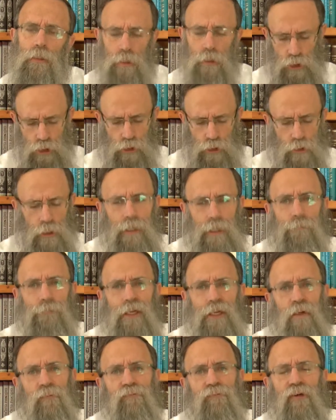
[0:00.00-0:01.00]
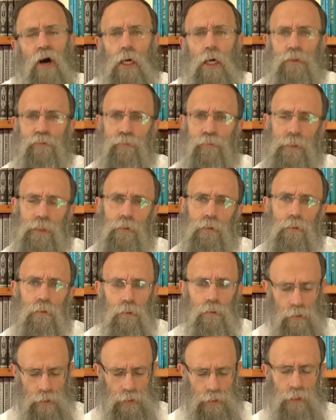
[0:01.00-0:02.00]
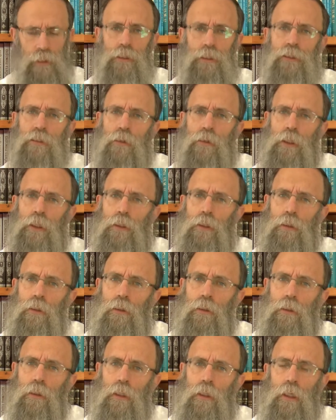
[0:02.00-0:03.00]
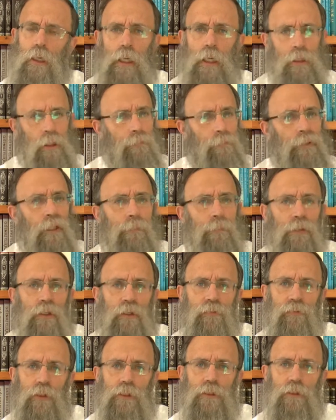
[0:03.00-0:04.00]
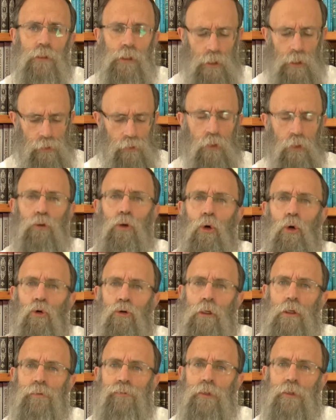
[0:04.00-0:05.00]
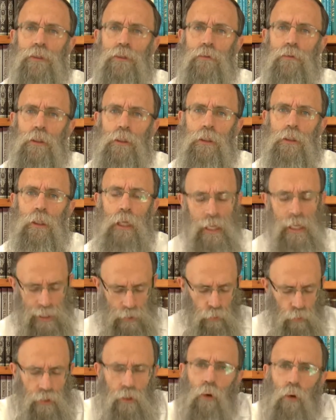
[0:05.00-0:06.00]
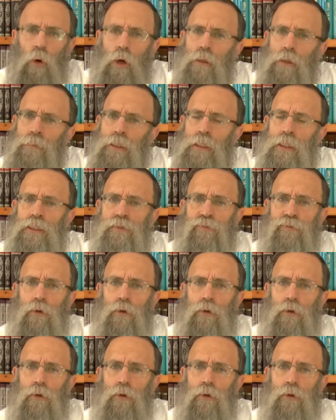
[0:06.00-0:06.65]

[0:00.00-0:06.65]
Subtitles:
such a deep involvement in Israel, in the people of Israel, in the Torah of Israel, in what it all means